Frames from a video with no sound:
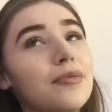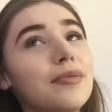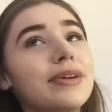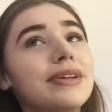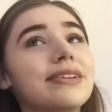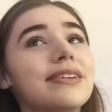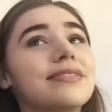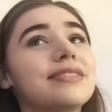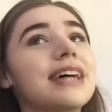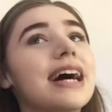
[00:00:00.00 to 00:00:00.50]

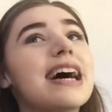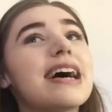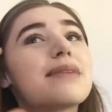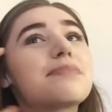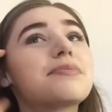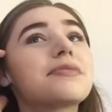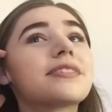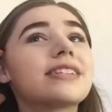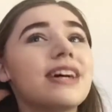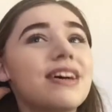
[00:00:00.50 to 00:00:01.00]
When you have to
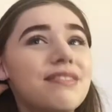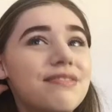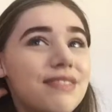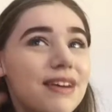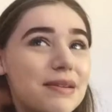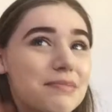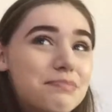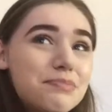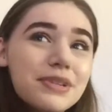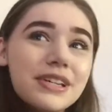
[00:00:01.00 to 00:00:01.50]
hype yourself
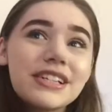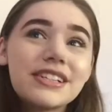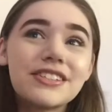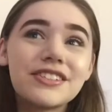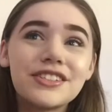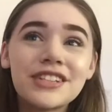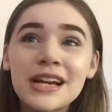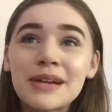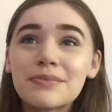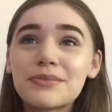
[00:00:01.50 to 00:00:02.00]
up
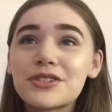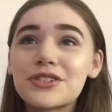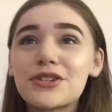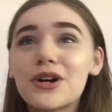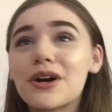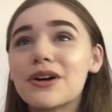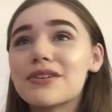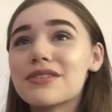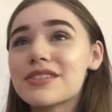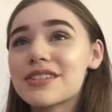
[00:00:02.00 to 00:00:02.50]
because James
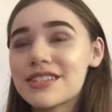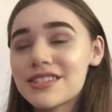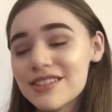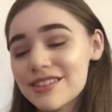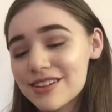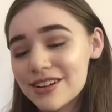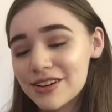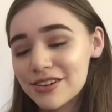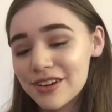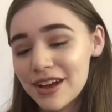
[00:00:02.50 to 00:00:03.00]
Charles
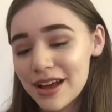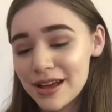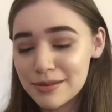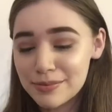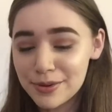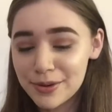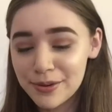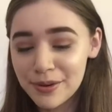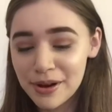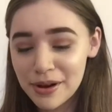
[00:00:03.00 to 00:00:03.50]
isn't here to
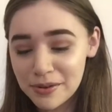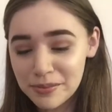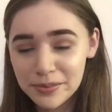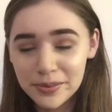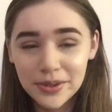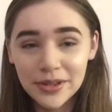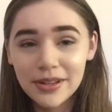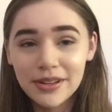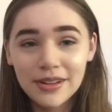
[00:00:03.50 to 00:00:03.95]
hype you up.